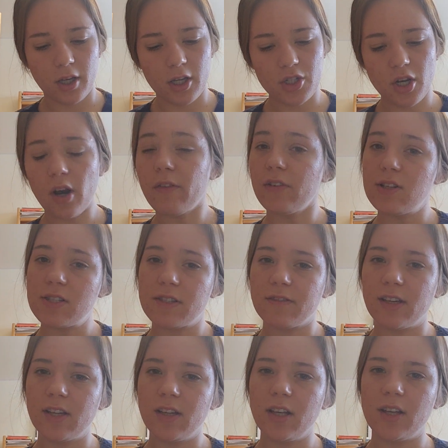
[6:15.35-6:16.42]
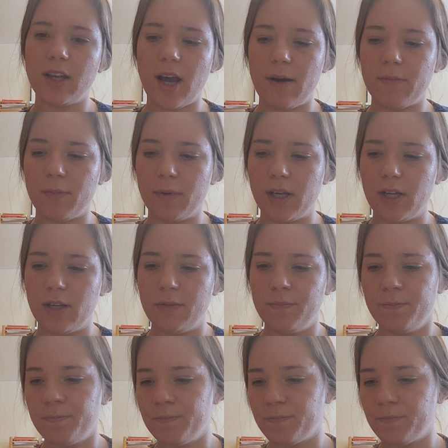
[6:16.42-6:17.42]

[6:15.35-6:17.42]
his shot of insulin in the abdomen.